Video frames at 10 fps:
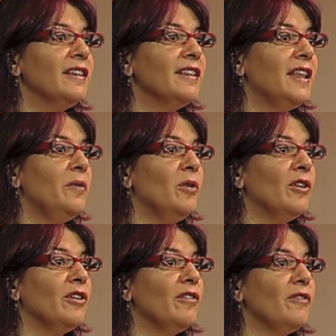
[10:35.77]
they
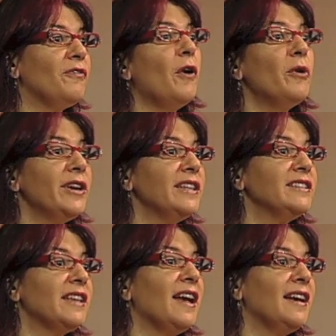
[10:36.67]
were forwarding
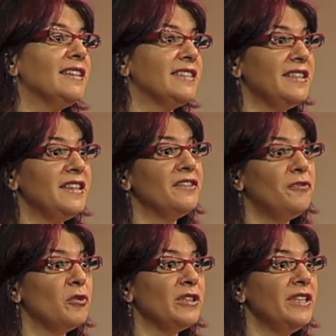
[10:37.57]
science and
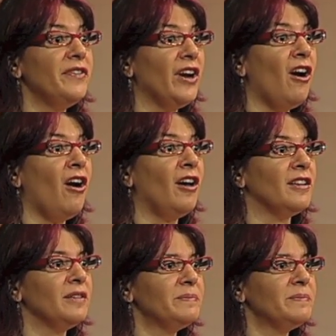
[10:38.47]
therefore living on.